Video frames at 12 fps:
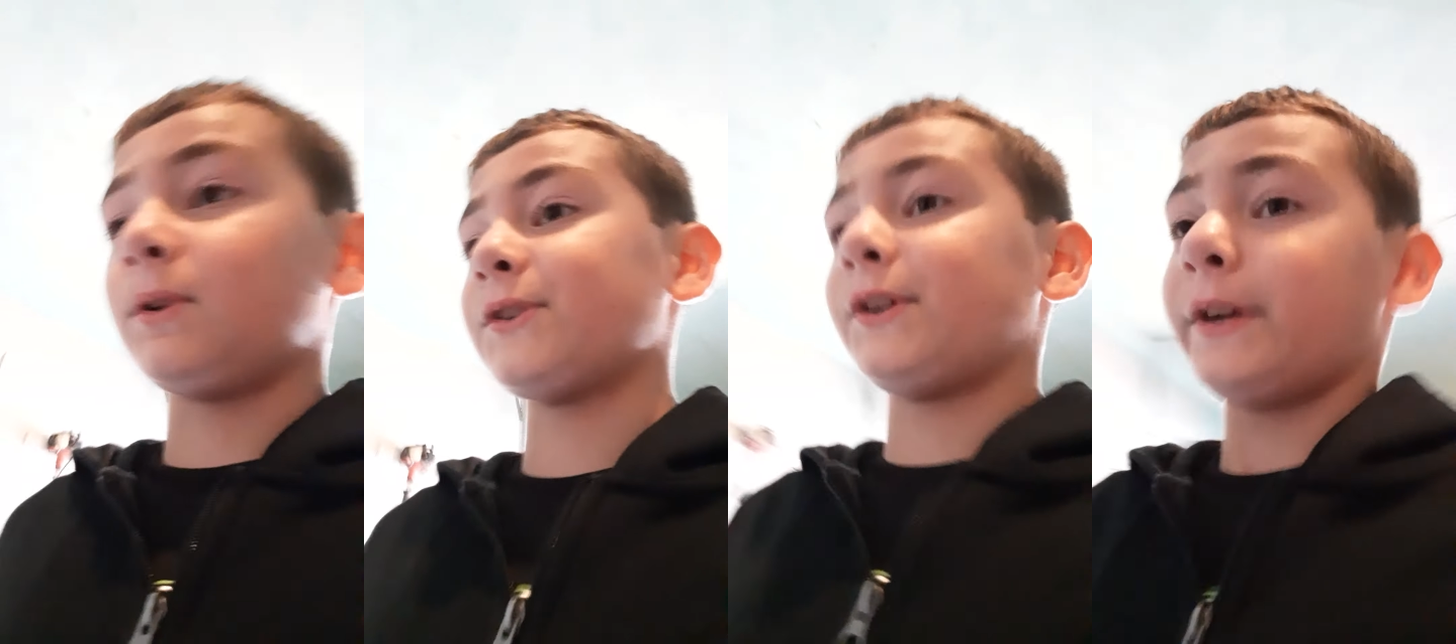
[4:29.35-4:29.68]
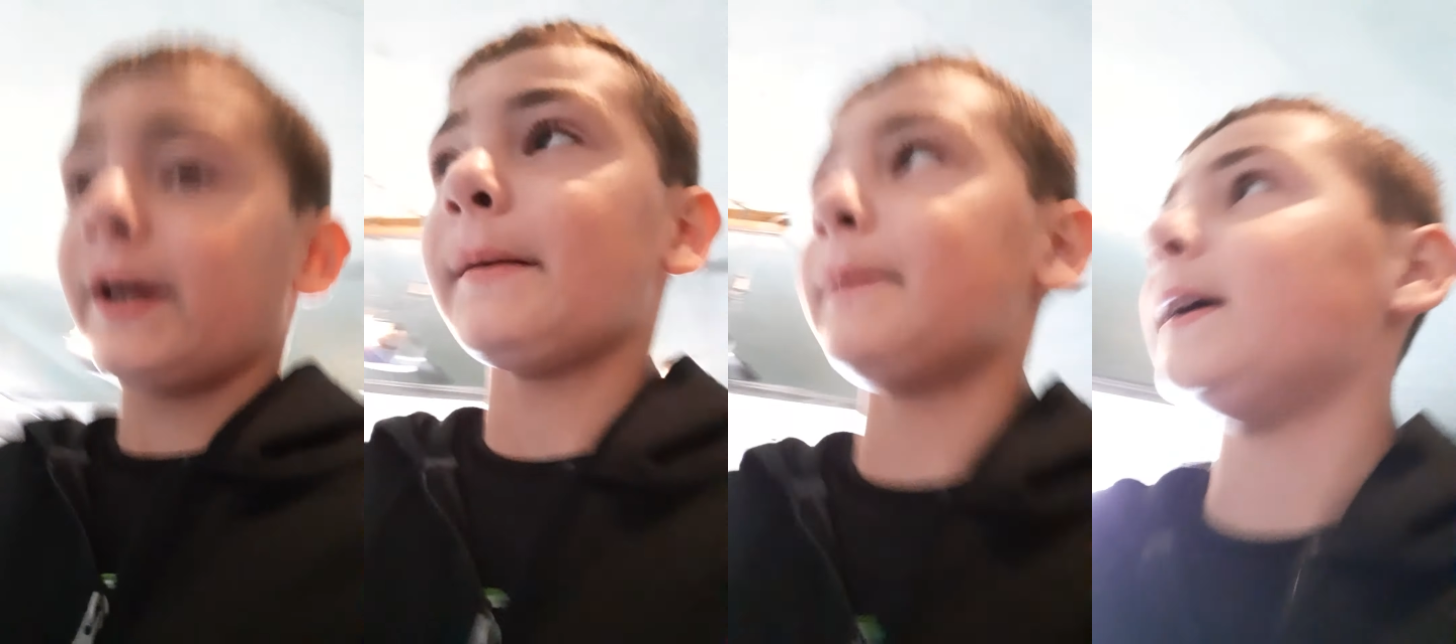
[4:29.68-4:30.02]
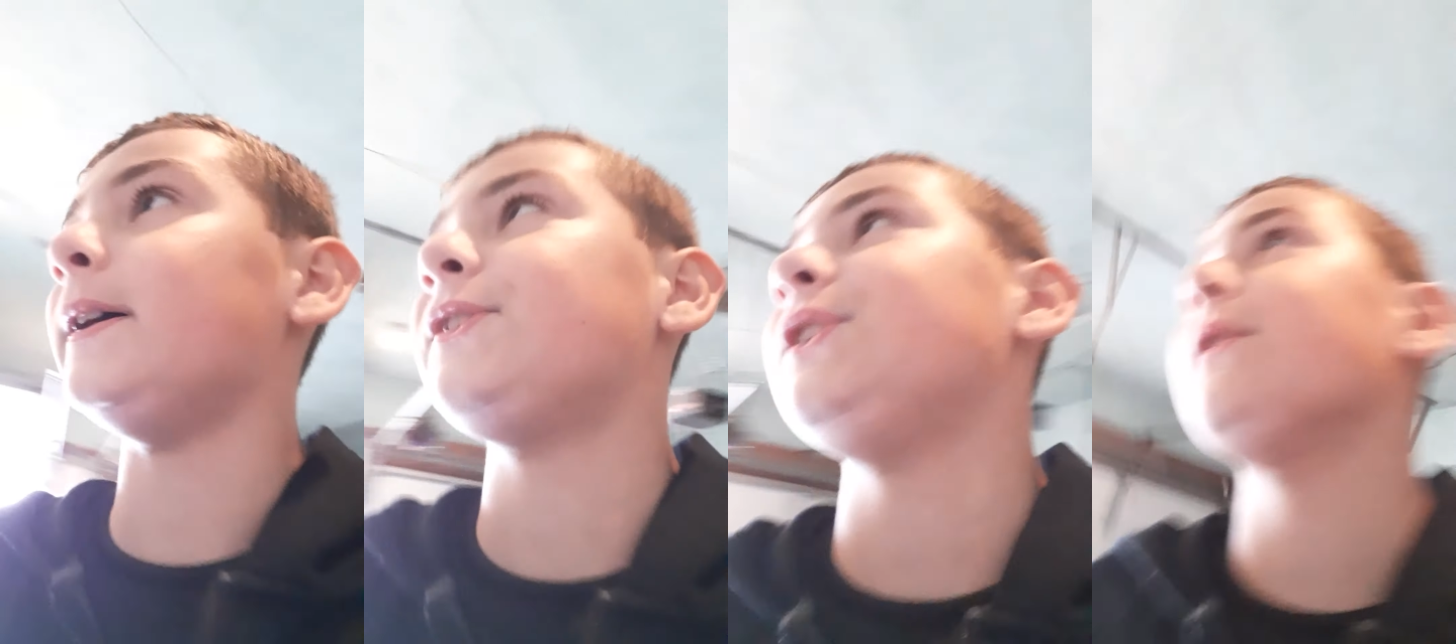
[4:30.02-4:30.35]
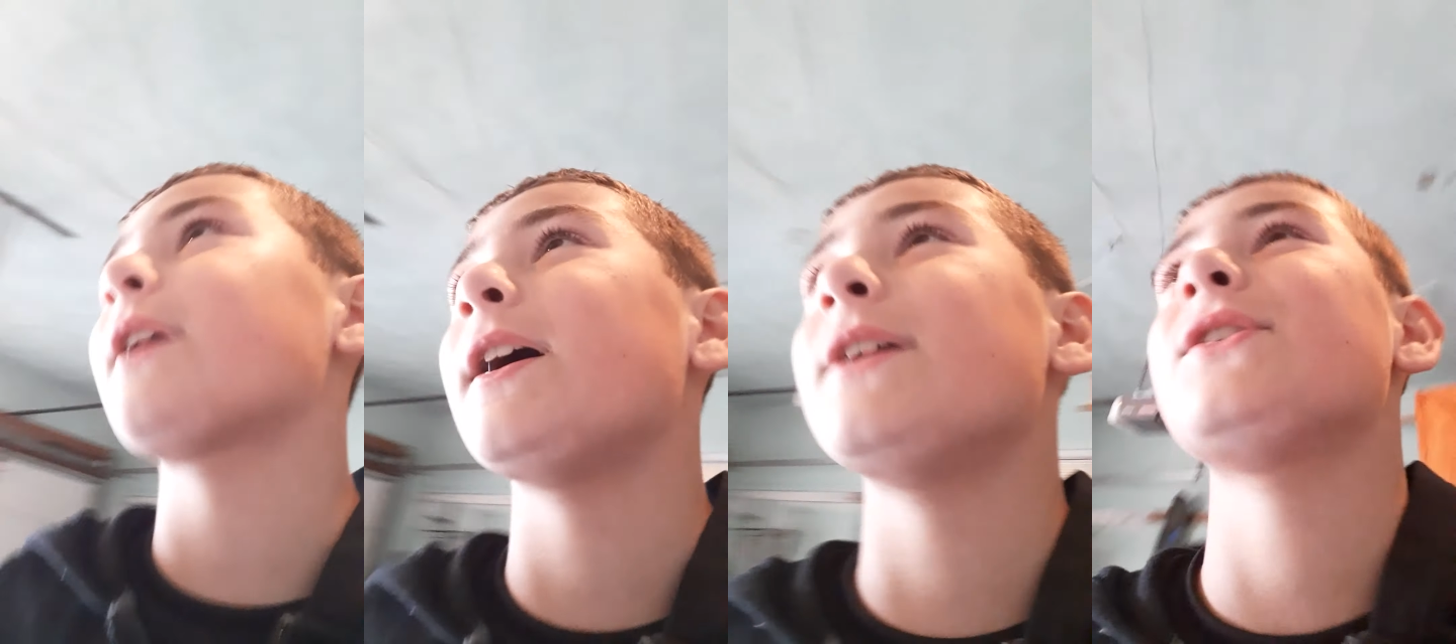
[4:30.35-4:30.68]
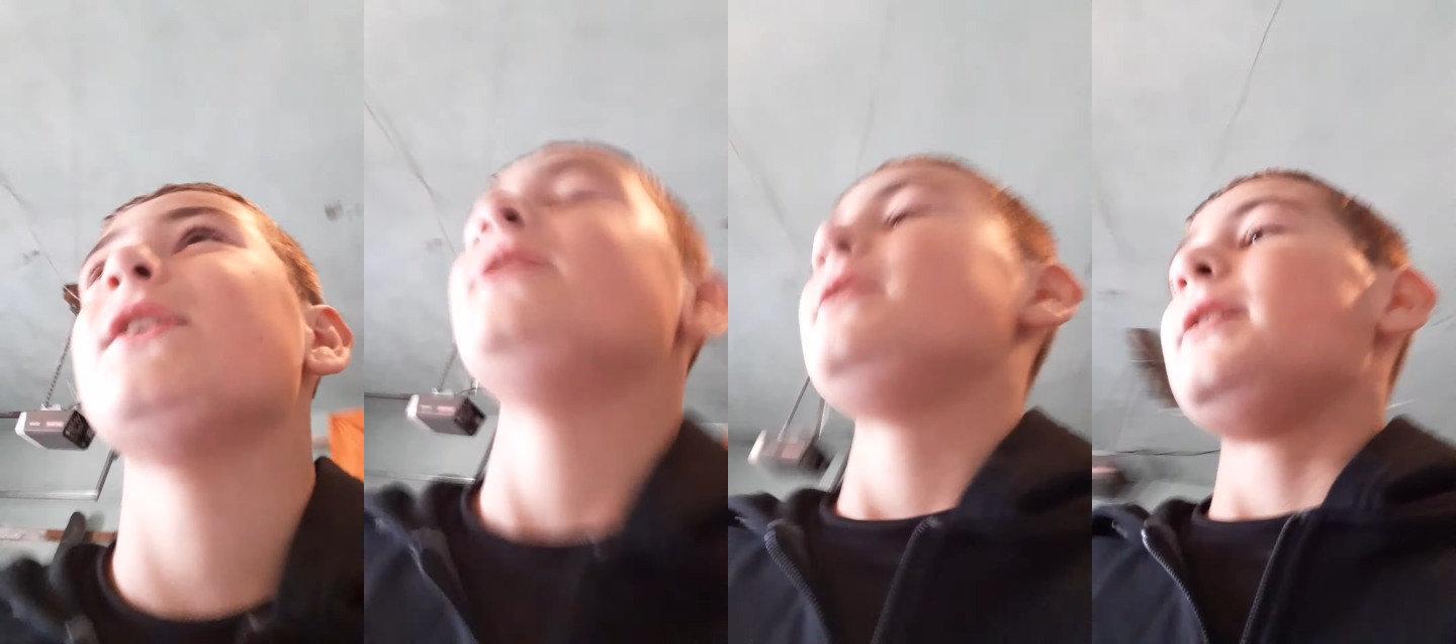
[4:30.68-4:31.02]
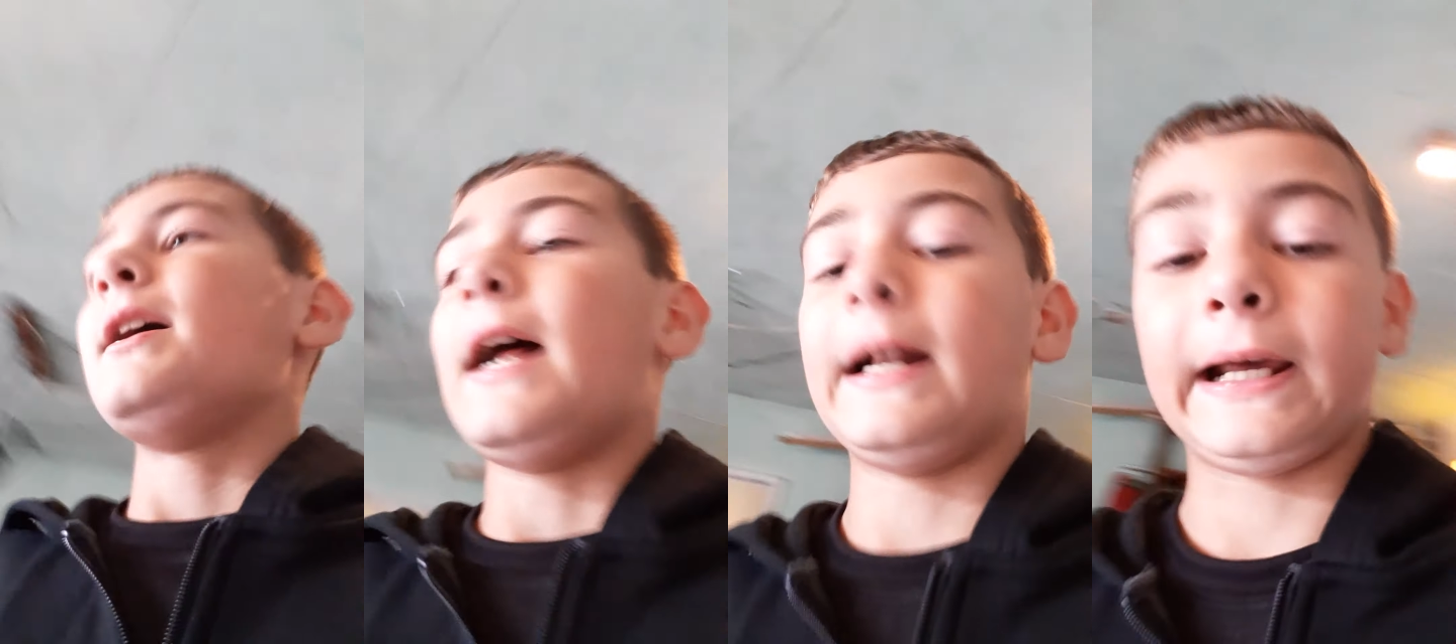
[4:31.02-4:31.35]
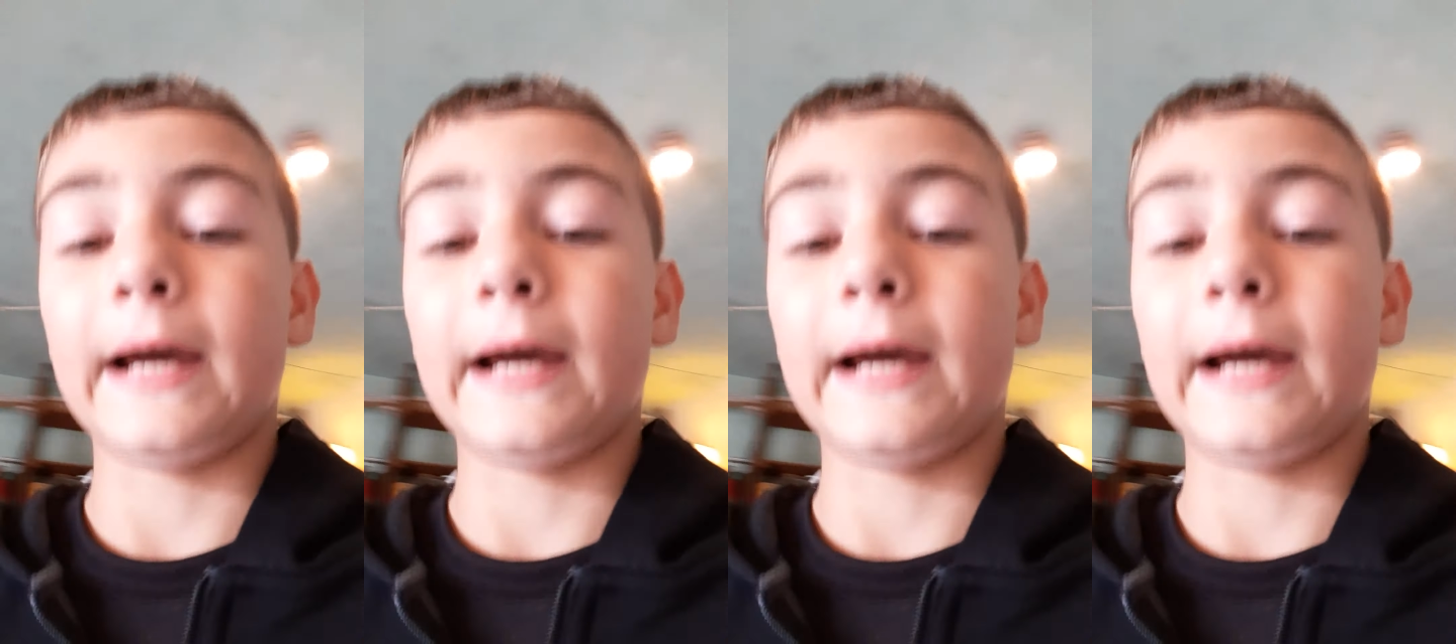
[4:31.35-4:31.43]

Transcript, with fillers: So, yep, see you guys at